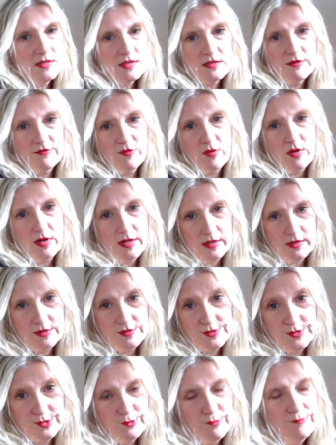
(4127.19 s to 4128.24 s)
of what I could
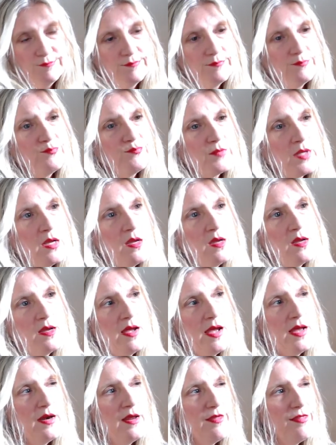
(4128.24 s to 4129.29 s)
do,
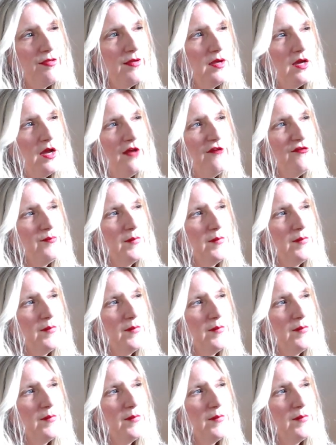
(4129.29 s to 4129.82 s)
and I think I've